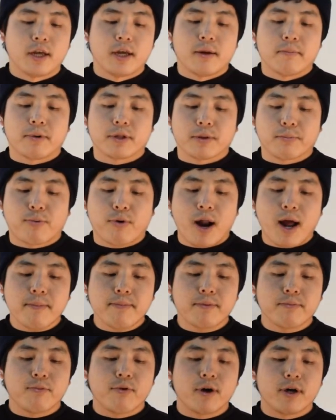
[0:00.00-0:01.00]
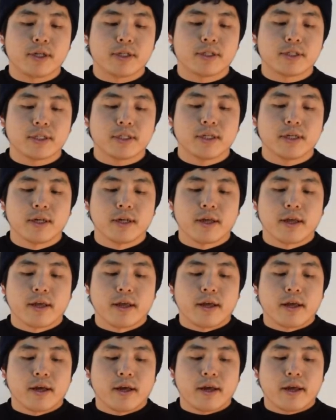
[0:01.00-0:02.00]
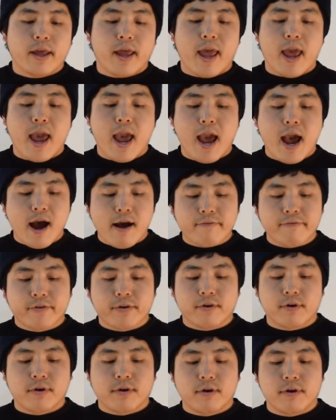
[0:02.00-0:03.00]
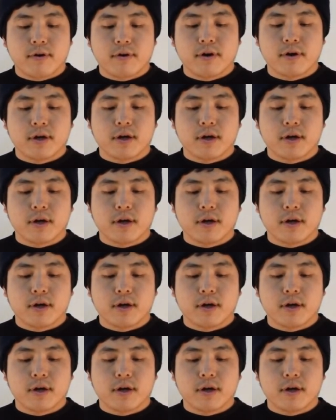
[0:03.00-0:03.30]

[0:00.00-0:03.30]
But the problem was, after